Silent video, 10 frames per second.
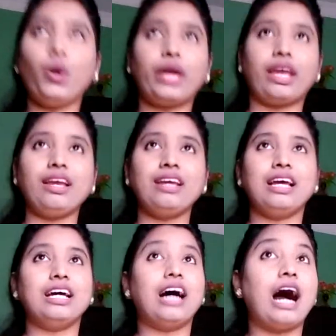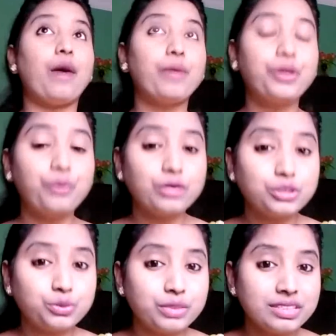Okay, how are you
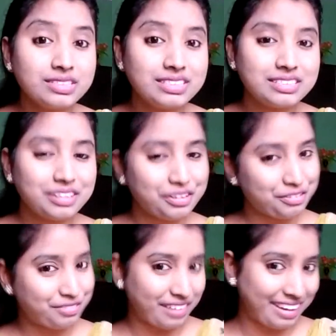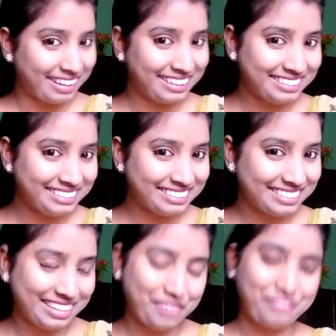students? Fine.
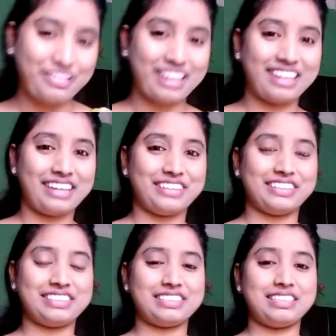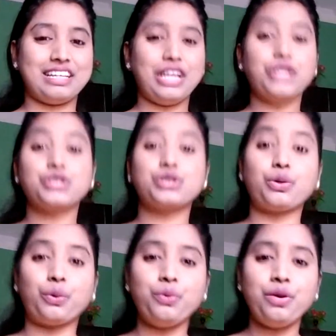Very good.
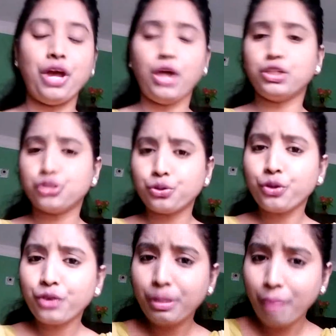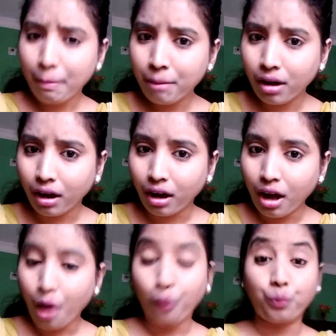So, do you remember
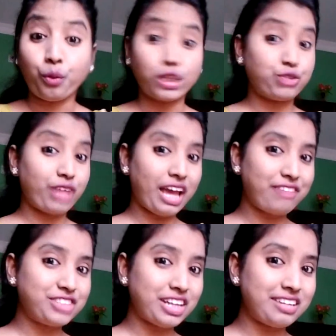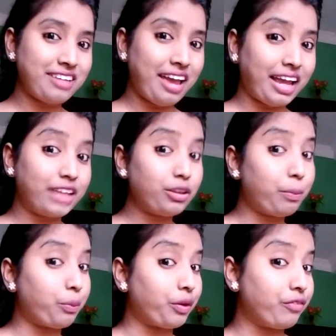what we have done in the
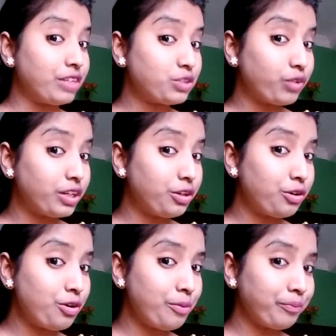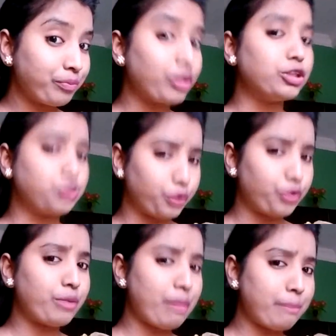previous video? Do
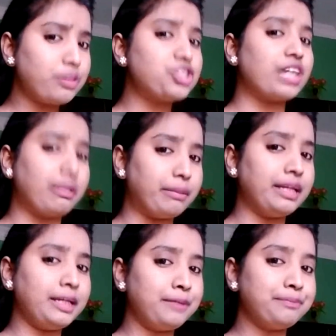you remember? Tell me.